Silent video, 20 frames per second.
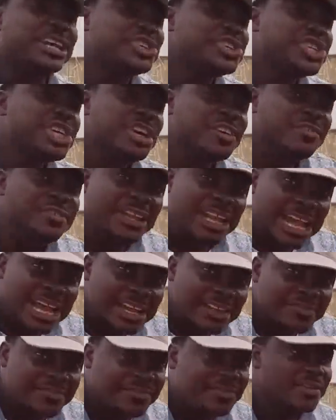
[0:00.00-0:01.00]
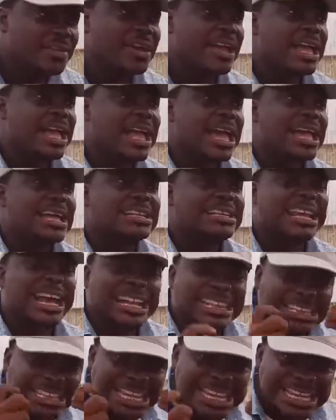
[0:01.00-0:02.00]
their shelf life,
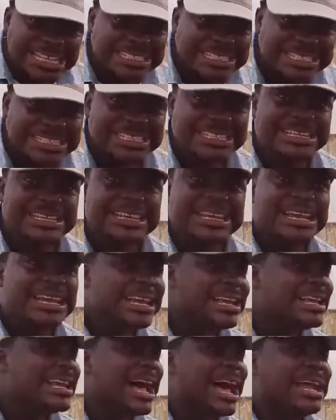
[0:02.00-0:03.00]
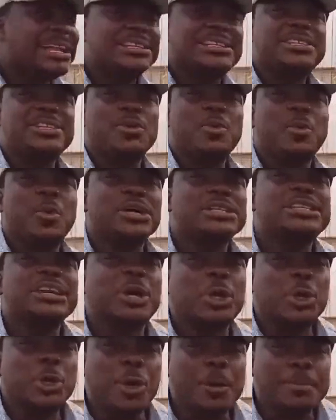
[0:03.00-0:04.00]
their taste, and what
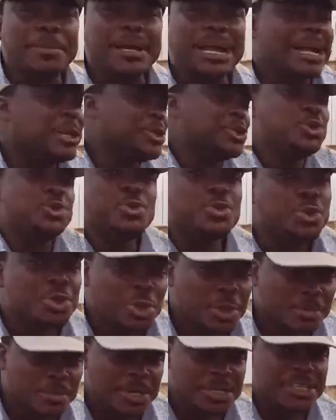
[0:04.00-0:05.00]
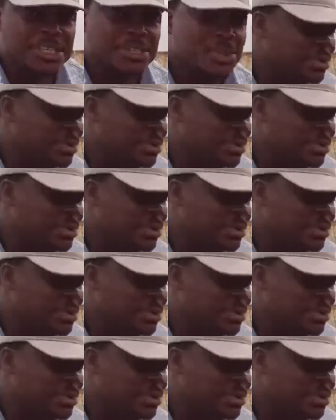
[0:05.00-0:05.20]
the crop can do to your body.